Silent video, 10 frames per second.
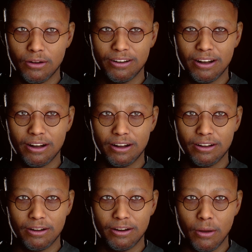serious that
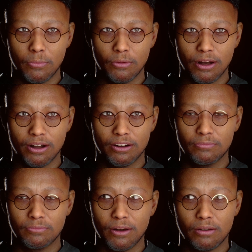led to the
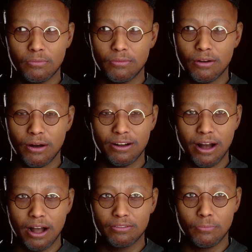separation, then there
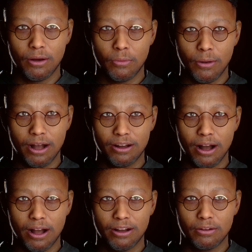doesn't have to be a
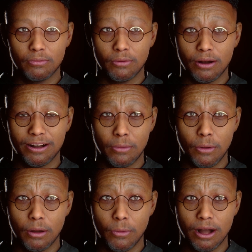bad guy. It could
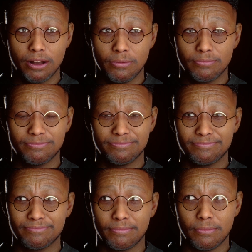simply mean
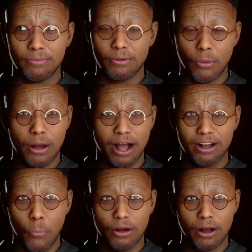you
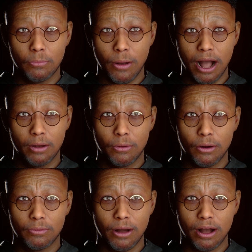guys weren't
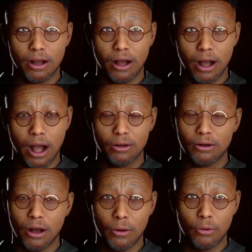compatible. And
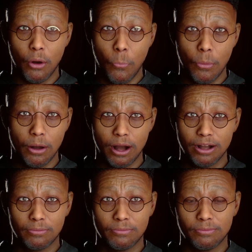there's nothing wrong with
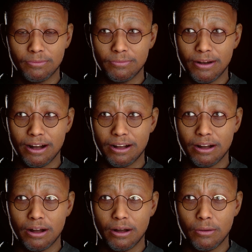that.
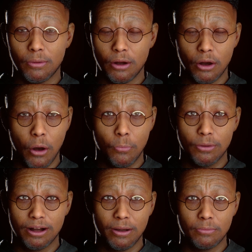There's
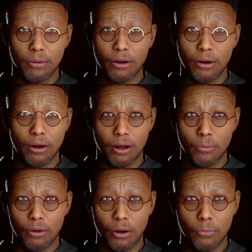almost 8 billion
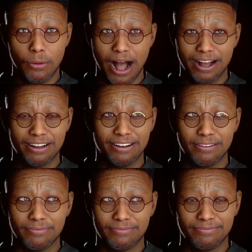people on the planet.
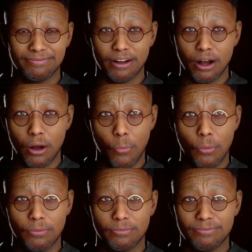So
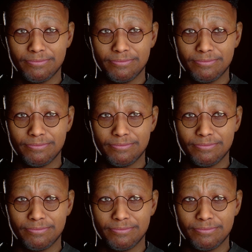